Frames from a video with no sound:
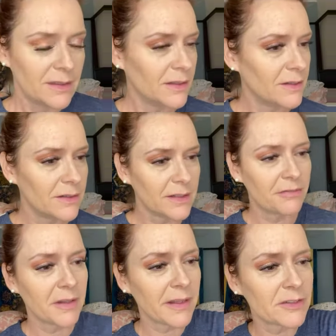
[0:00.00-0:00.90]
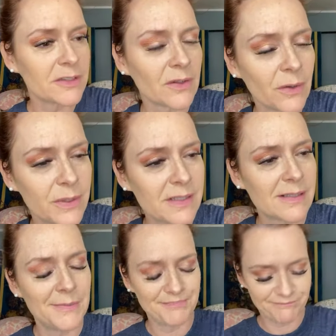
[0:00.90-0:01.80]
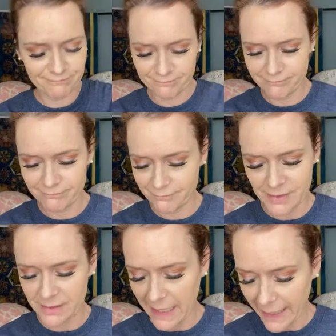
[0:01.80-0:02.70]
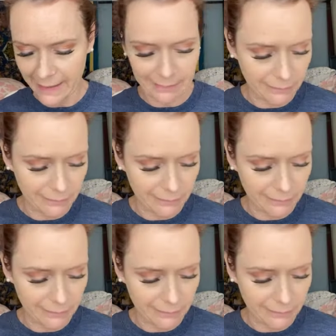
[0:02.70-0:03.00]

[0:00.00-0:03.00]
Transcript: I feel like she's always sad.